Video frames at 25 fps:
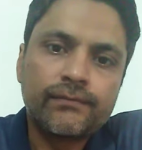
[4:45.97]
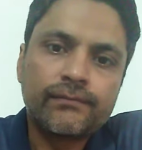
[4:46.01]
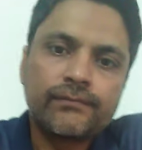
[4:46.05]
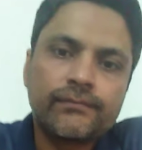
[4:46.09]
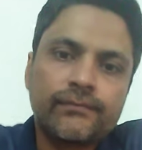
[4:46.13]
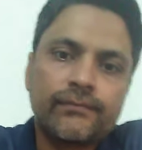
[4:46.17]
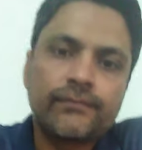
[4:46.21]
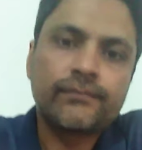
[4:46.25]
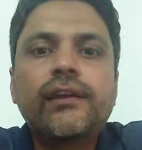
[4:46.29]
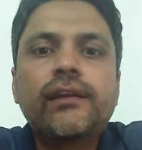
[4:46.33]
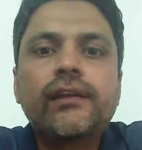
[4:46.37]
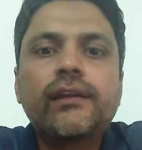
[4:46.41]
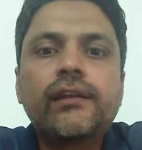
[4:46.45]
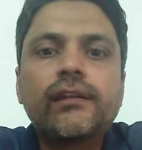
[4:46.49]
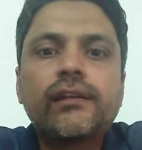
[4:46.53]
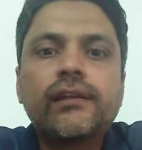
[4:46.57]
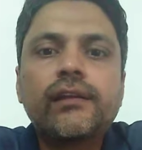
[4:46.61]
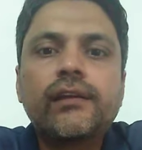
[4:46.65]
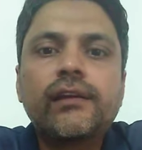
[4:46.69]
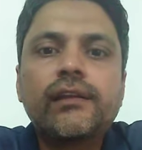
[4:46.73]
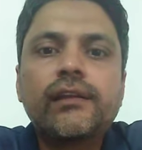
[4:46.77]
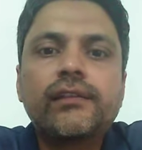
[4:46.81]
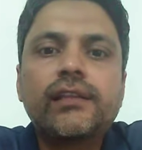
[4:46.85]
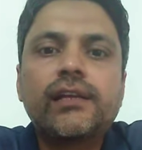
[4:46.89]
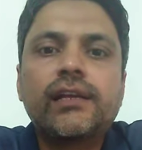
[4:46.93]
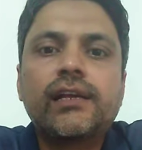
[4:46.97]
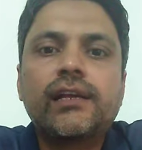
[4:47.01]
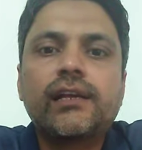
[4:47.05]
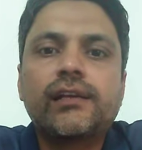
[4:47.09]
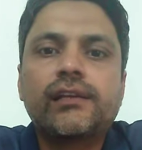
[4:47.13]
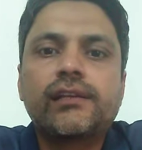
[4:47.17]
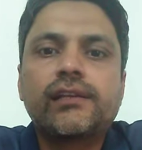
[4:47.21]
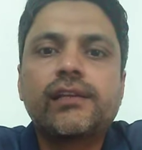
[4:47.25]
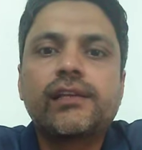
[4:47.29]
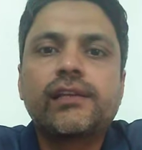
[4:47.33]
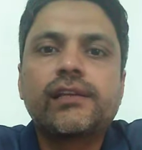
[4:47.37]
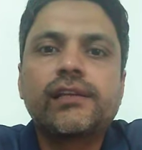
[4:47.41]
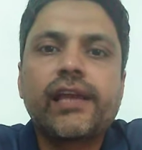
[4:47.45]
and
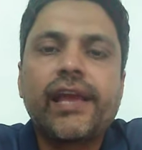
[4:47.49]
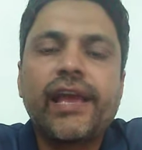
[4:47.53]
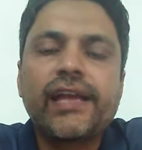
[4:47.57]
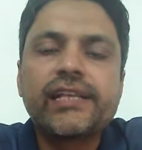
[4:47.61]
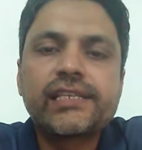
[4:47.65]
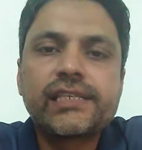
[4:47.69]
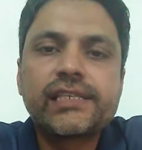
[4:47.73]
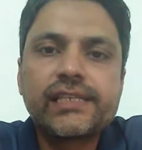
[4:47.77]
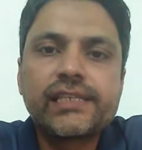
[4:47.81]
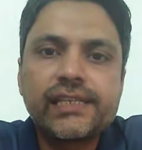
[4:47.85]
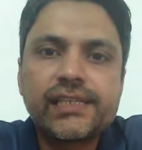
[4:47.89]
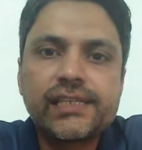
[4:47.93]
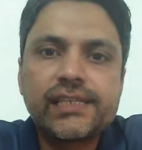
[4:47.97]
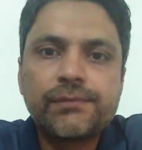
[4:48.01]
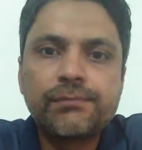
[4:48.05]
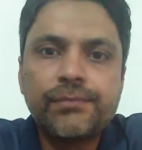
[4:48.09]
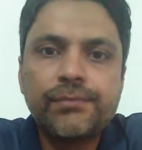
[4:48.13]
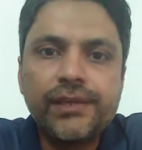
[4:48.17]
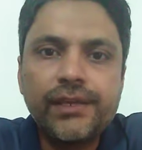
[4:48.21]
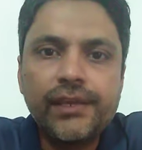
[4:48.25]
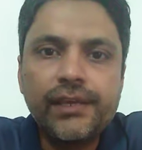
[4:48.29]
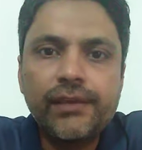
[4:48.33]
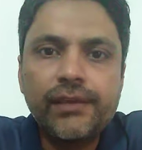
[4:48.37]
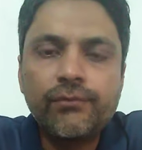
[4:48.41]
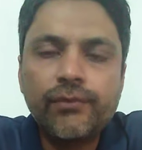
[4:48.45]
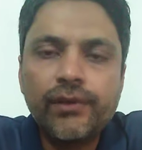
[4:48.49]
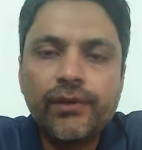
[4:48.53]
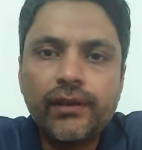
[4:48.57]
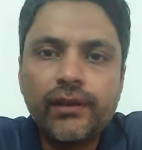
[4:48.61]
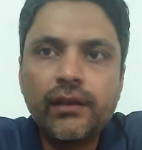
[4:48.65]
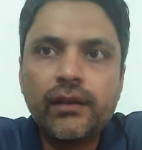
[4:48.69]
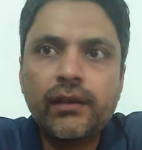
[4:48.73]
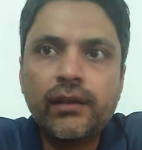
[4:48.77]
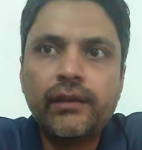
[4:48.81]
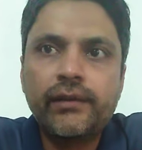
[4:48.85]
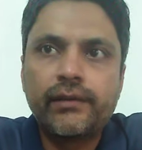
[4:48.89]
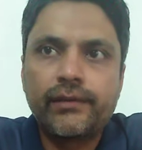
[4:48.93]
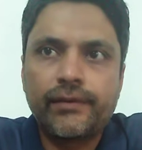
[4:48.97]
the SSB
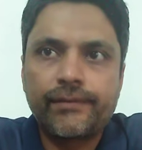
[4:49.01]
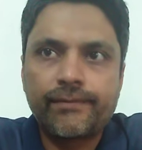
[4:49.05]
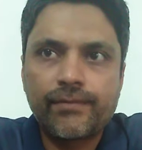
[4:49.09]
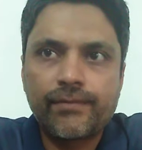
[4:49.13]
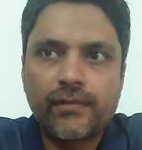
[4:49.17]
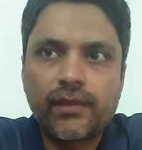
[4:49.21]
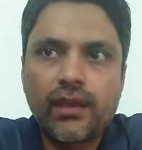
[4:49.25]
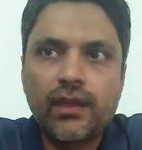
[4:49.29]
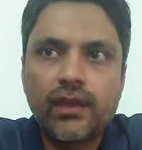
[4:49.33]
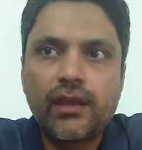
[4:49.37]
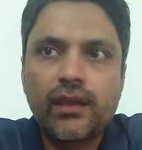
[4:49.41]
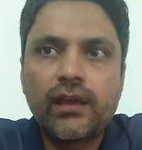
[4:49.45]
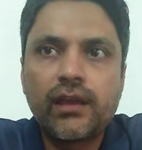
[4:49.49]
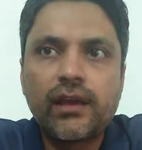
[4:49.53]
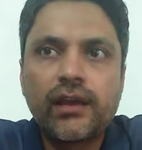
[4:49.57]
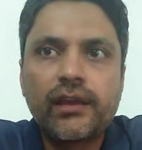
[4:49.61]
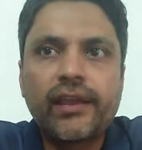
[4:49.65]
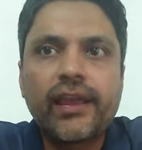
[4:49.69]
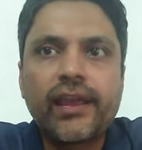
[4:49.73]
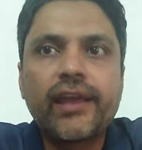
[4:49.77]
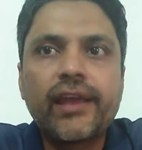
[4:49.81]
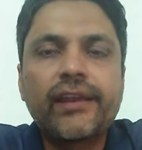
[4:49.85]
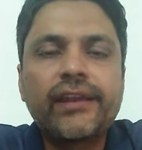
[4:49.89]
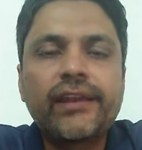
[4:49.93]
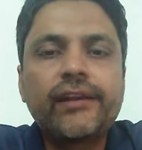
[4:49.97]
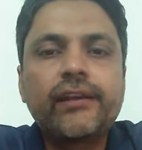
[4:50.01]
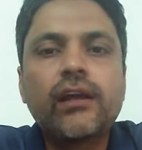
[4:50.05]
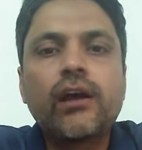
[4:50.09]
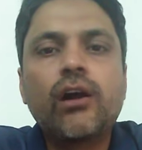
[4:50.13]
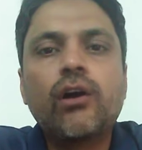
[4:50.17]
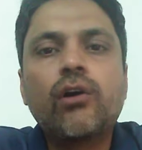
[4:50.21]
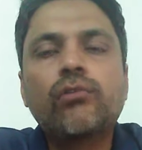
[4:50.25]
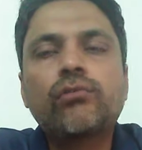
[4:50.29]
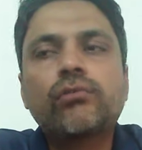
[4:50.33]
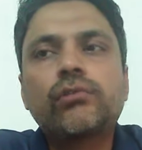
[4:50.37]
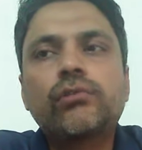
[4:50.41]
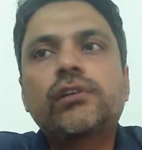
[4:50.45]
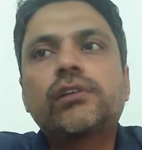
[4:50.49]
will carried
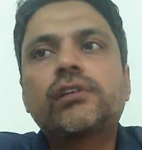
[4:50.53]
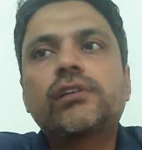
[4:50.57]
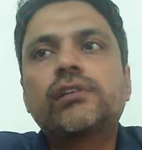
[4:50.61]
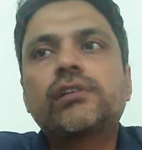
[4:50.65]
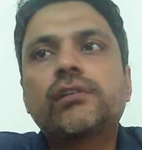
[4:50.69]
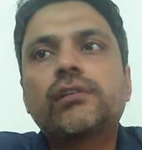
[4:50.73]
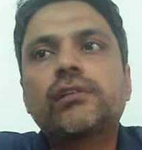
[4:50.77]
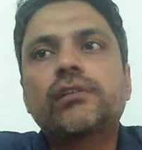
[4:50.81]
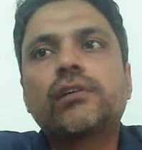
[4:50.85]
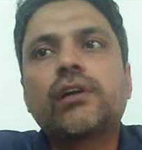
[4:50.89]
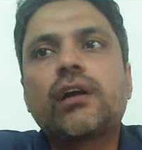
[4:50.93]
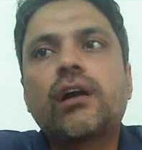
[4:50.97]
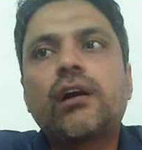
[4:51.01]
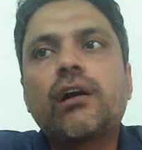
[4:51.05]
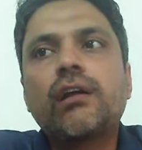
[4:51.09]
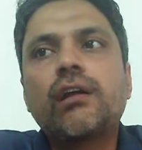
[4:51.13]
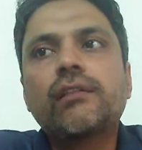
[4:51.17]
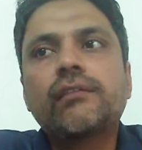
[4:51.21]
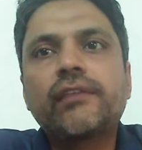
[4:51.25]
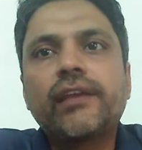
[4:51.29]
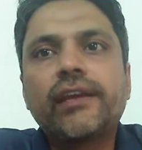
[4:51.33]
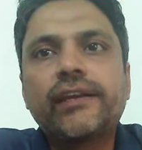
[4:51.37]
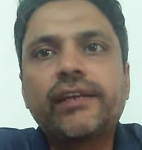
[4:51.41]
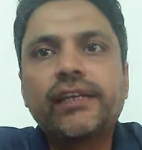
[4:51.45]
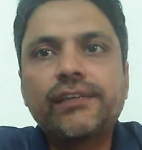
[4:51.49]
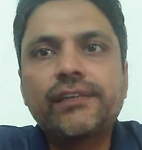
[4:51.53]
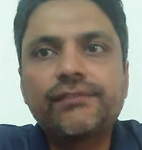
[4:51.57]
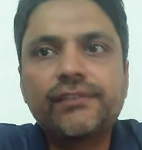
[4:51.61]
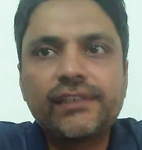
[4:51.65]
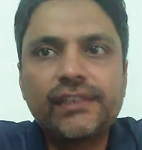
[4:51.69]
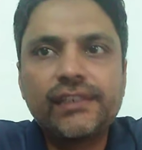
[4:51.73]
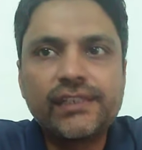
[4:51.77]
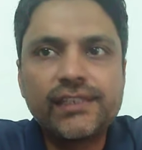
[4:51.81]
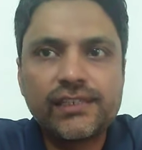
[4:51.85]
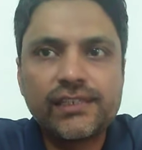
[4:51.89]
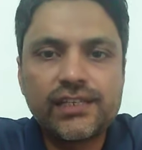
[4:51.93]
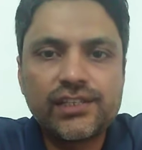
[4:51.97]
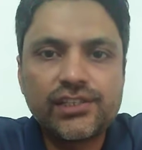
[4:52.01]
out all the
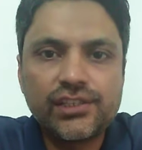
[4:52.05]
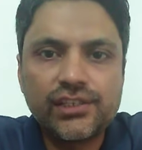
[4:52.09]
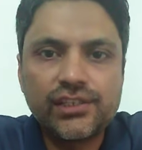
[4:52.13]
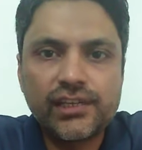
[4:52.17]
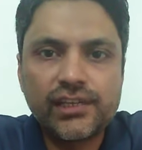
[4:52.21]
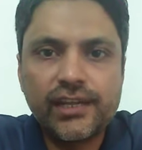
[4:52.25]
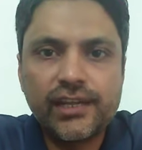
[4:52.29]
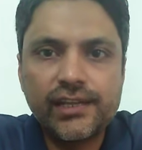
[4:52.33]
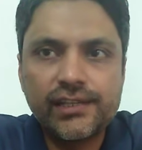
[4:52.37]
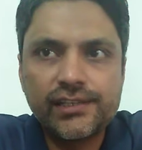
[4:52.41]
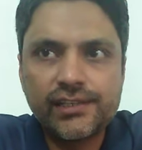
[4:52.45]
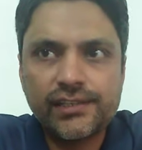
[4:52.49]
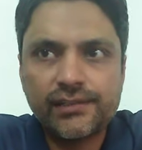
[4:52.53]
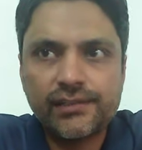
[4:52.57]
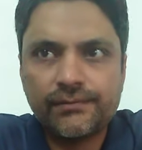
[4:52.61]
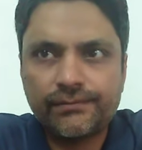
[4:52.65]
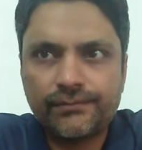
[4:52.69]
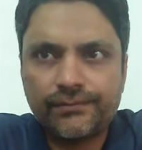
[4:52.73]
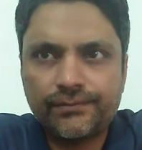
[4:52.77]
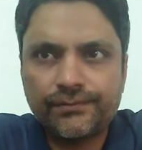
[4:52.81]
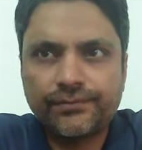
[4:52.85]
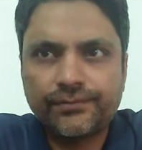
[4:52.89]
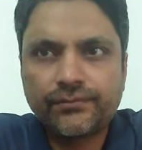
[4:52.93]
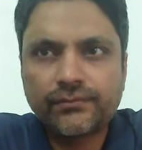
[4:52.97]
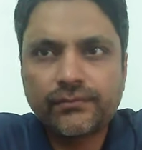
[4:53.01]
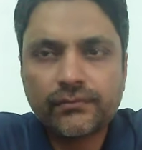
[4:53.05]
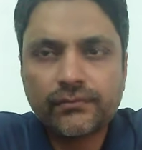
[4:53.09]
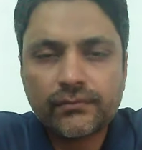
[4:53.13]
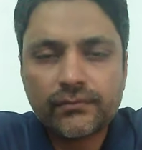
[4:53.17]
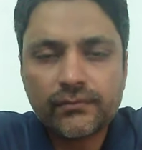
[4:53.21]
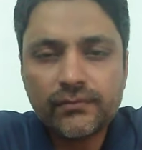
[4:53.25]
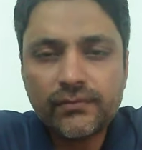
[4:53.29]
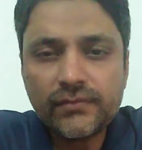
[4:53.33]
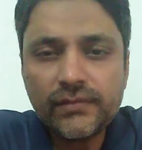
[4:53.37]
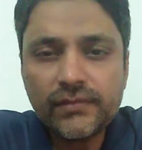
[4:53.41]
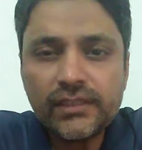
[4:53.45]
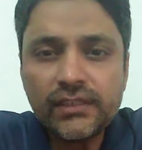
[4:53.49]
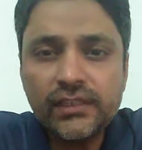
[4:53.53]
activities such as
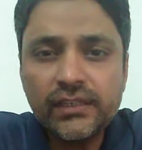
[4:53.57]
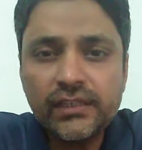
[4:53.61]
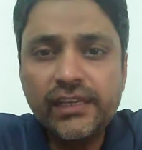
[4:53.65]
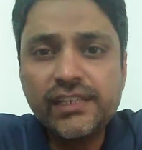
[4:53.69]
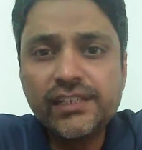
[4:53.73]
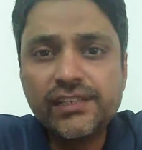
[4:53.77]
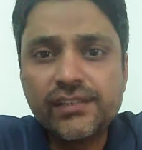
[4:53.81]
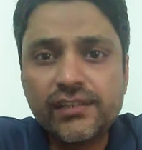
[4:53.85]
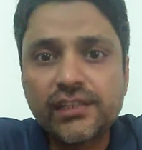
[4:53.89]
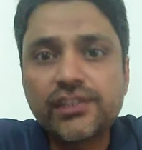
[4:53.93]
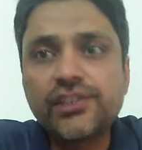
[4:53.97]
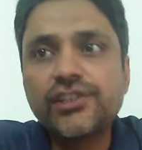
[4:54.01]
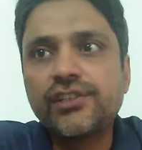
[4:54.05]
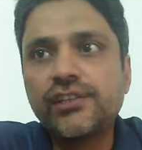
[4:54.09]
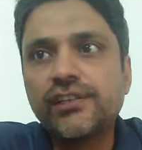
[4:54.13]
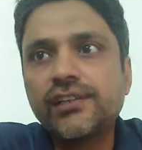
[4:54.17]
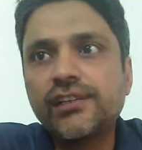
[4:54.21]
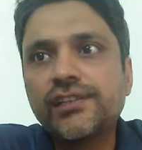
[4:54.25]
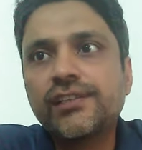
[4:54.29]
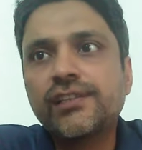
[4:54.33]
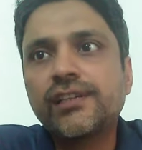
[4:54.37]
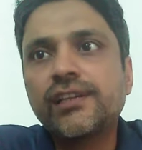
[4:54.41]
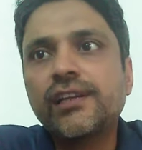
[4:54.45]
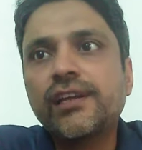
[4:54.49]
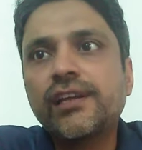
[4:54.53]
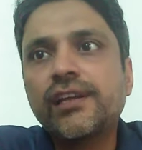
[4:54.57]
instructions